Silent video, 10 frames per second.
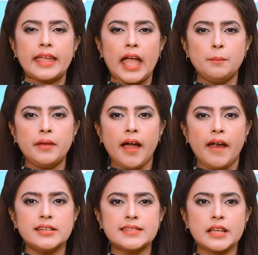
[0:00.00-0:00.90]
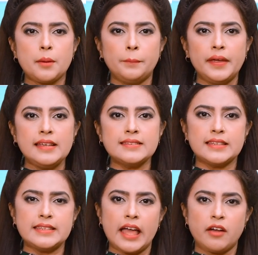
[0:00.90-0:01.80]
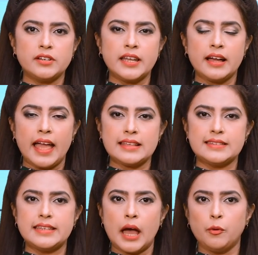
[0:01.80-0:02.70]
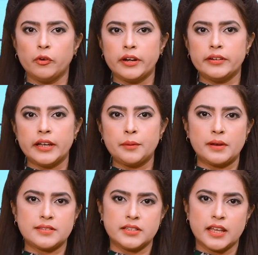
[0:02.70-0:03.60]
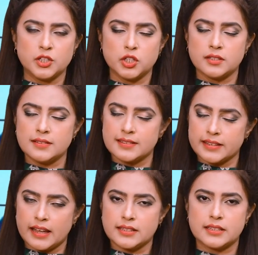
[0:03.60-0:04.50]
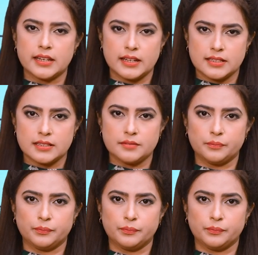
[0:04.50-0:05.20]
Kamala Harris campaigns in Nevada as Democratic presidential candidate.